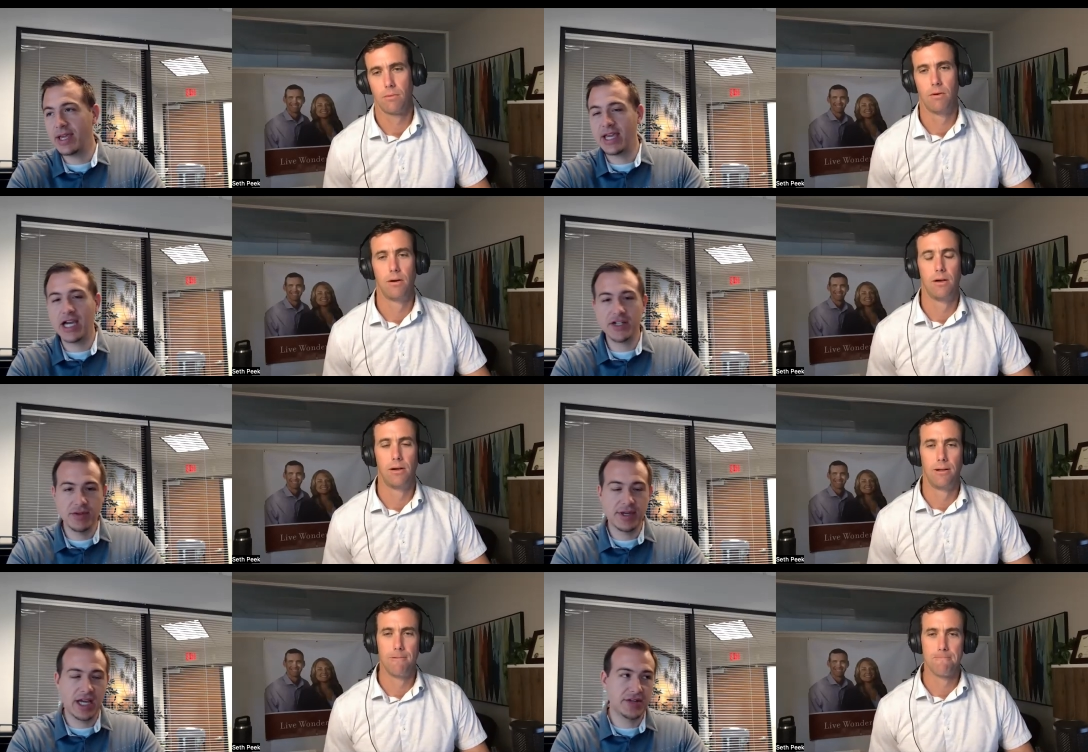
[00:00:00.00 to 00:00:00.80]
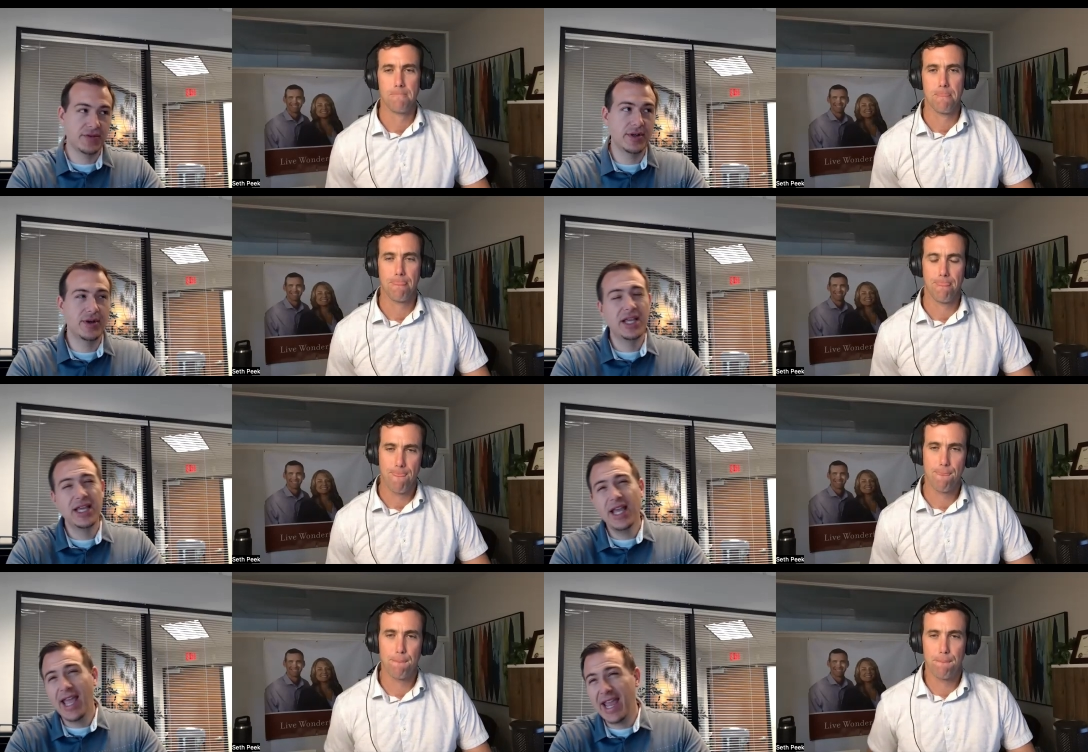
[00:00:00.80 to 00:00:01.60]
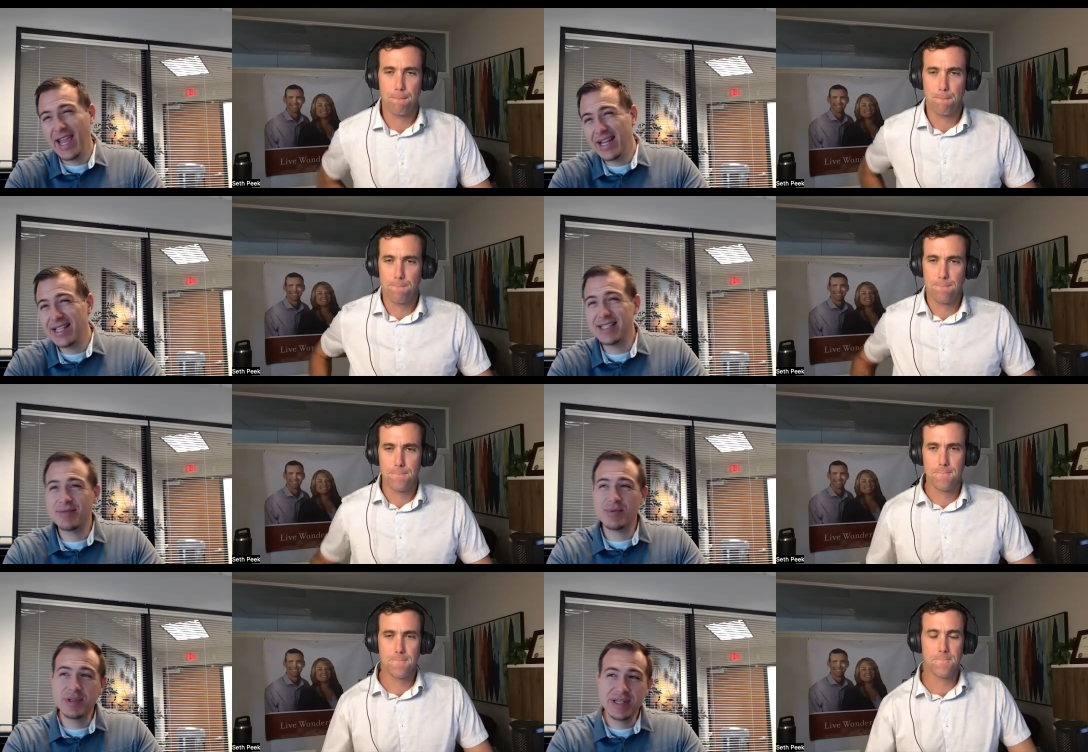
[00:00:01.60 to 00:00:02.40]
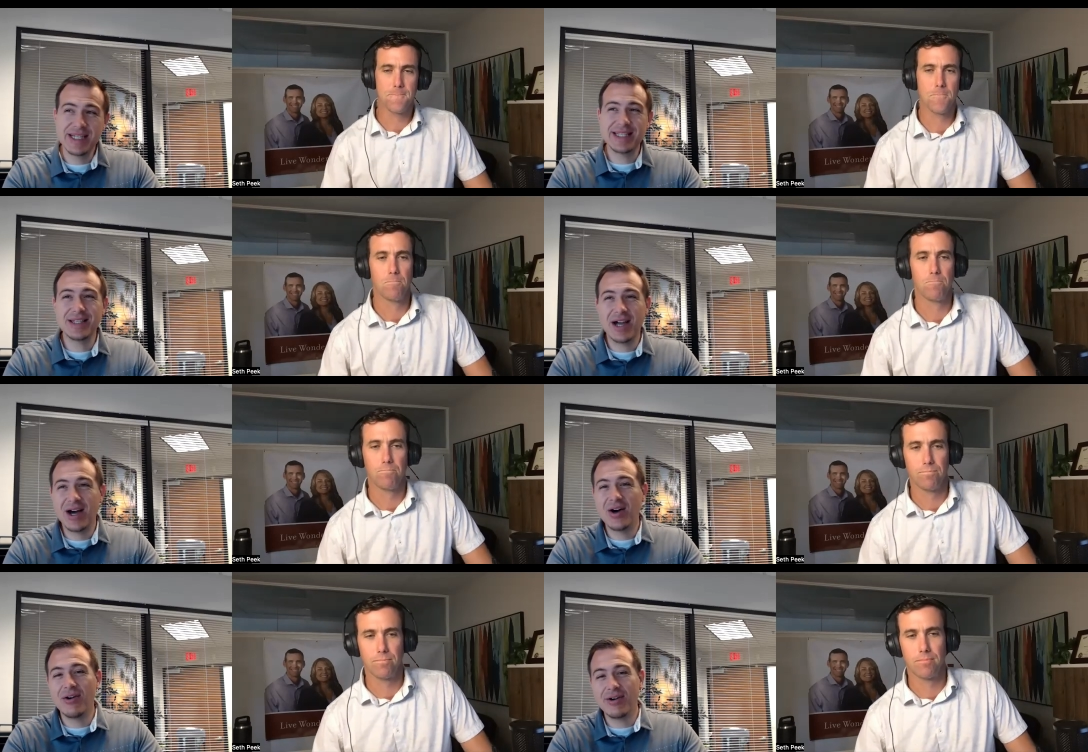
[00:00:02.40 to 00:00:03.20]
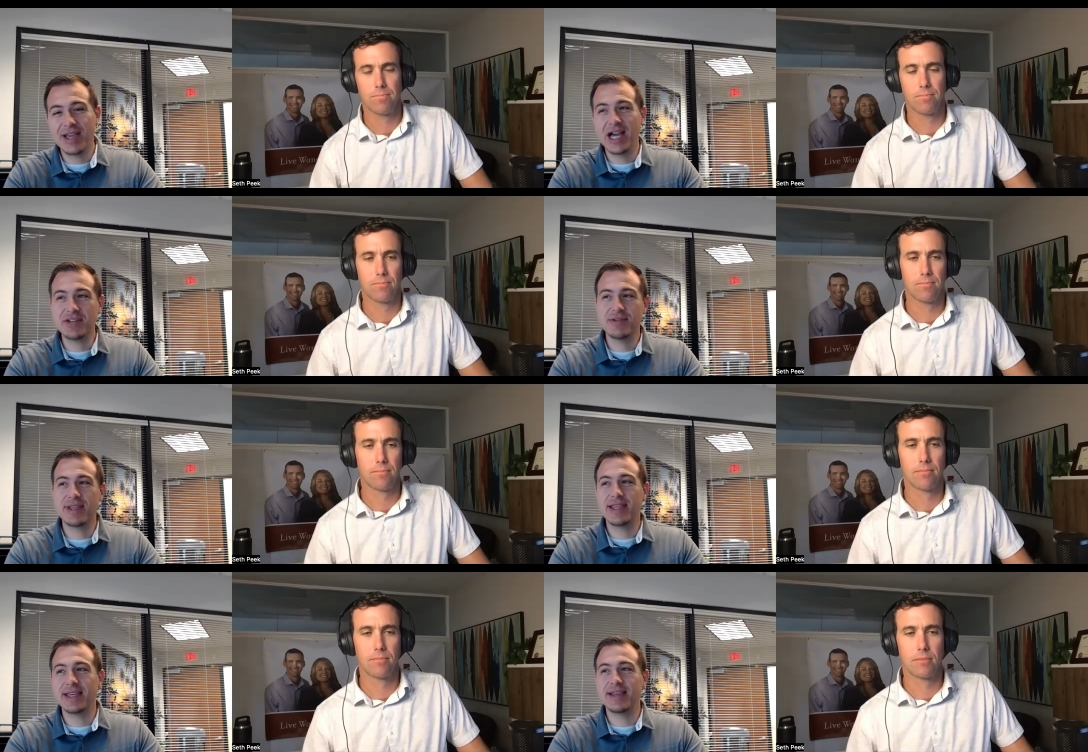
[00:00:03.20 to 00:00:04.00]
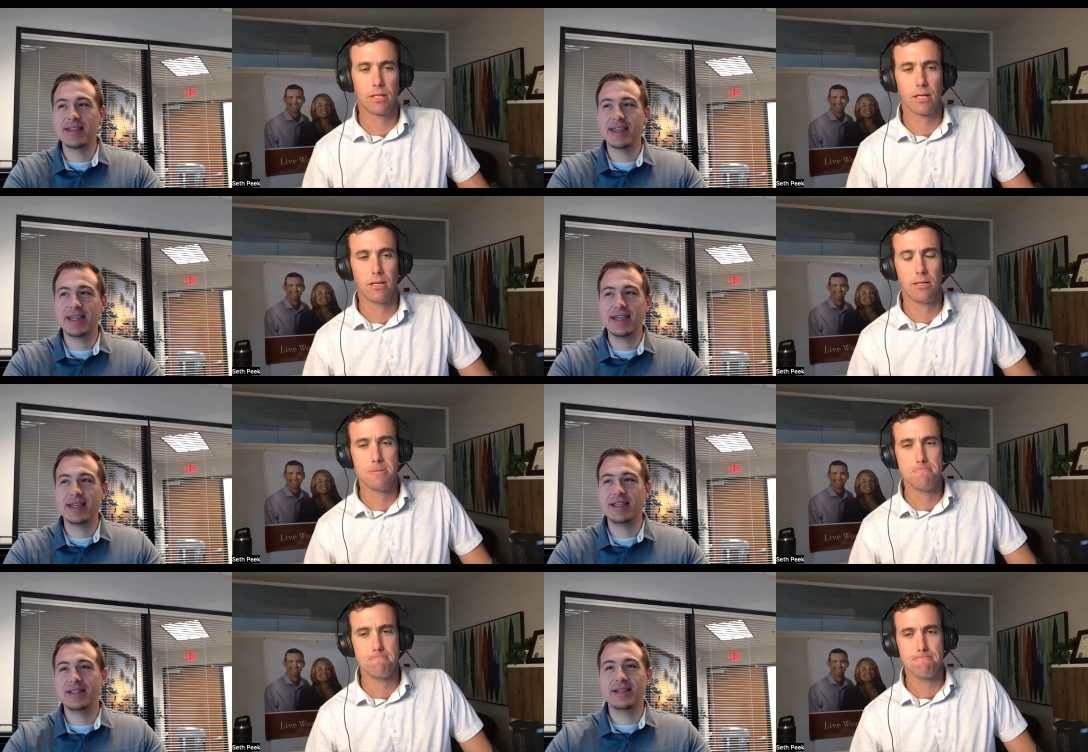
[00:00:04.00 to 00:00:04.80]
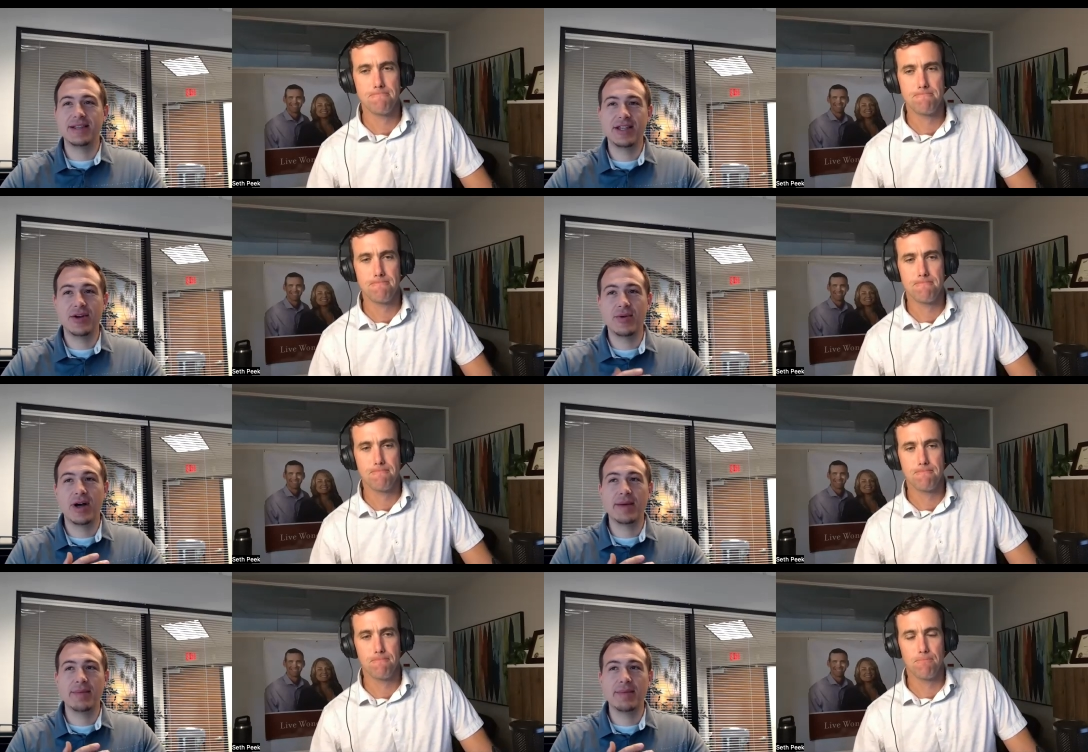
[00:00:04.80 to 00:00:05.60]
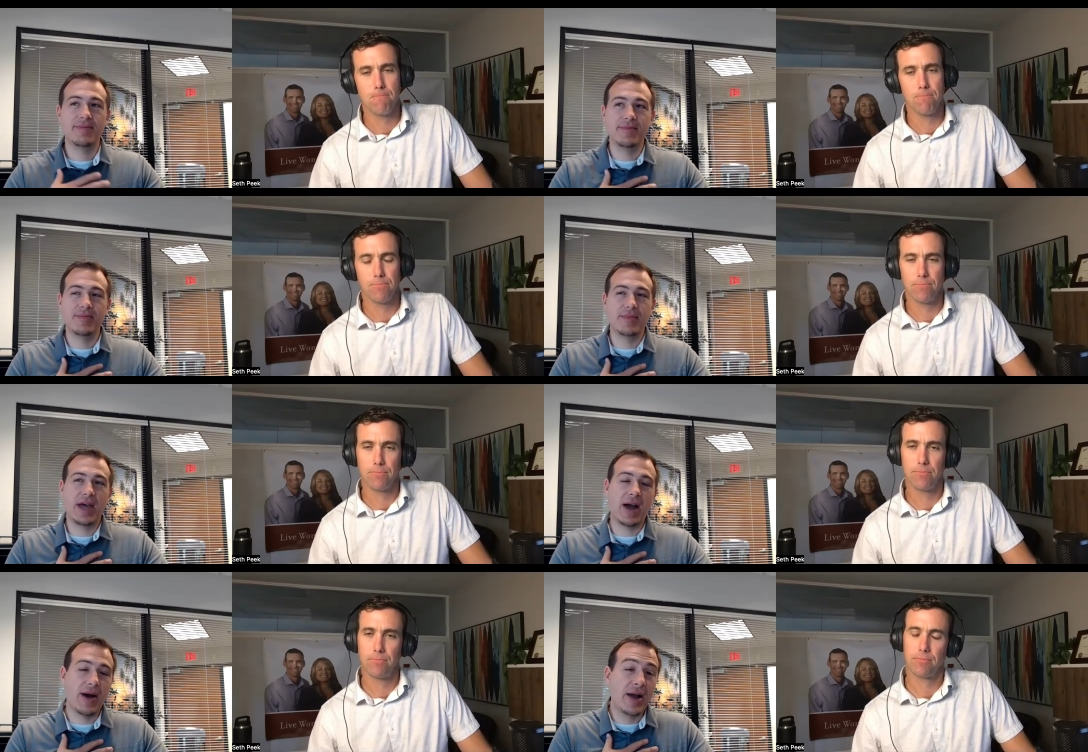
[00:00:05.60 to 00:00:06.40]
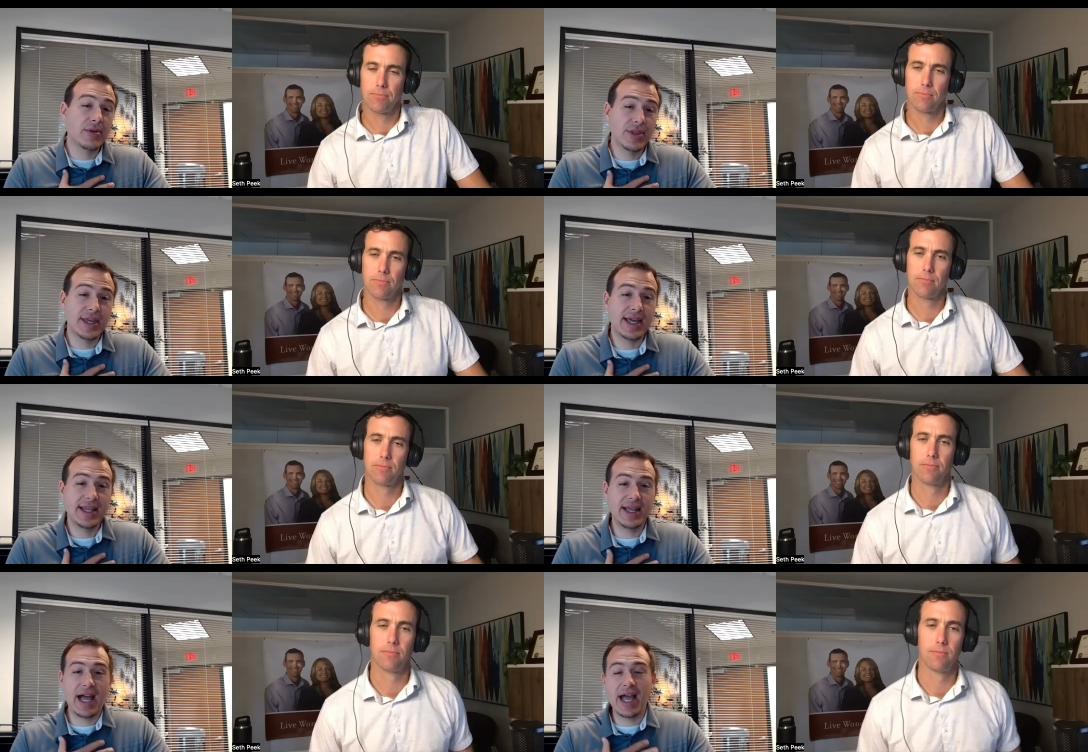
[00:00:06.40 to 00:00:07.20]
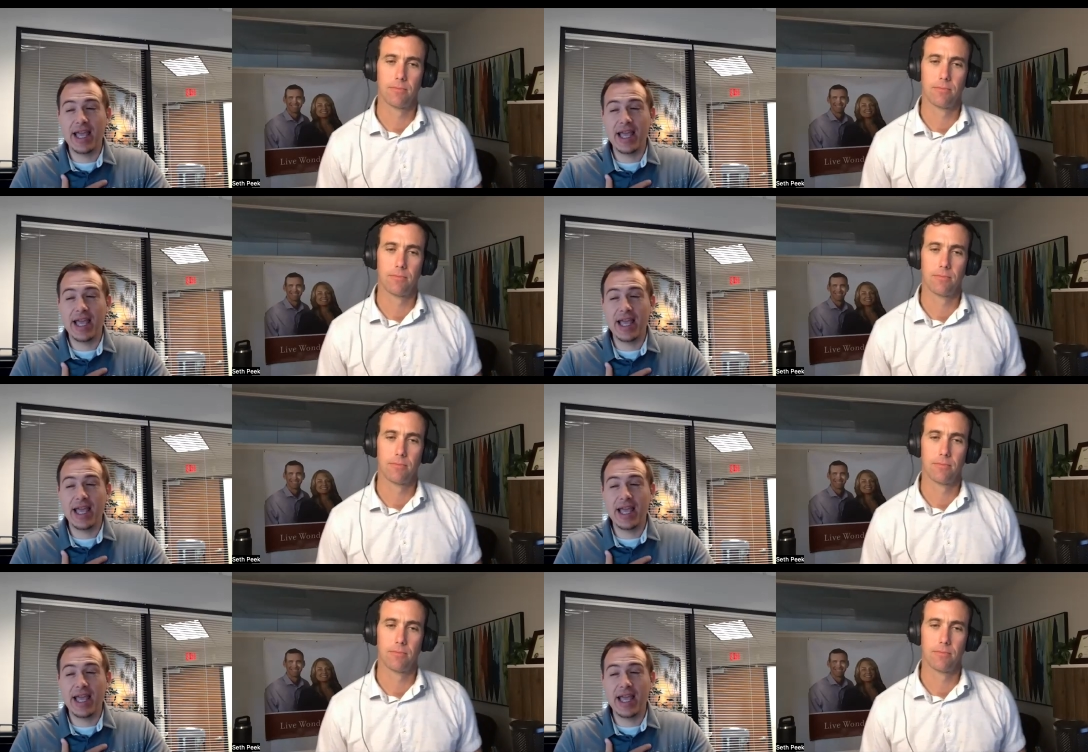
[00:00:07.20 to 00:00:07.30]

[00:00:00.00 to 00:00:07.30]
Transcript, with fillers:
Speaker 1: cash flow cash flow and it's really it's not all cash flow like like in you know i mean how i would look at it I,